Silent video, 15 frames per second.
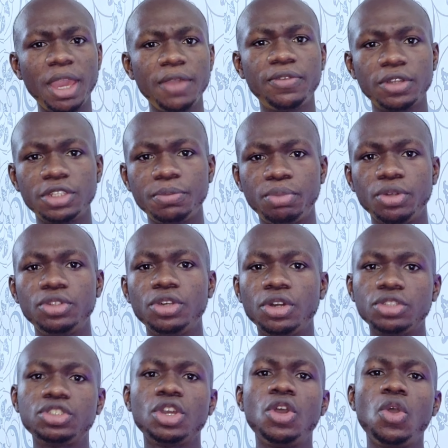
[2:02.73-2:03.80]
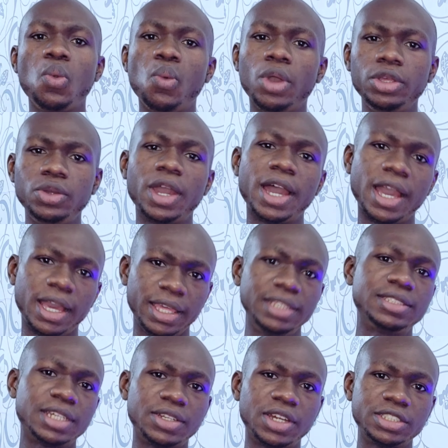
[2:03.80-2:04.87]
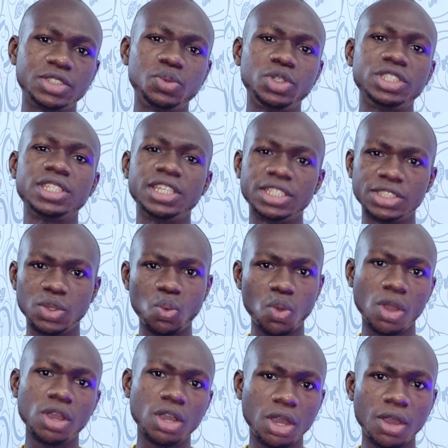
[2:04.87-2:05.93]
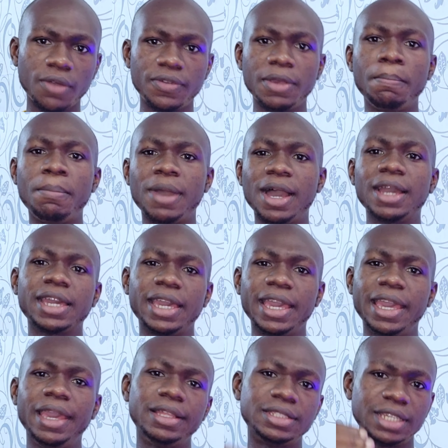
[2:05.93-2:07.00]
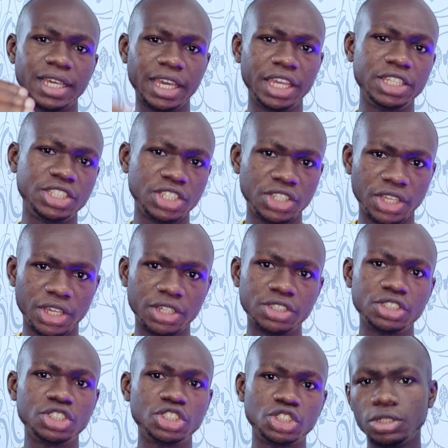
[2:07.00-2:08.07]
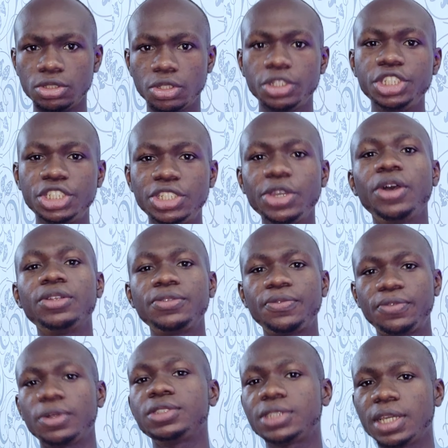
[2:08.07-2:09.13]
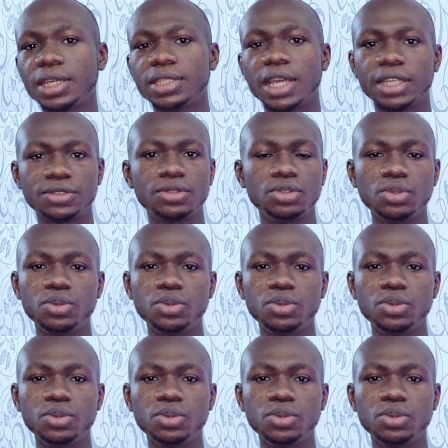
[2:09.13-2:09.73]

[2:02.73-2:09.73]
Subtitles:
pay for the product, what you are interacting with is the work of a back-end engineer. So in short, front-end has to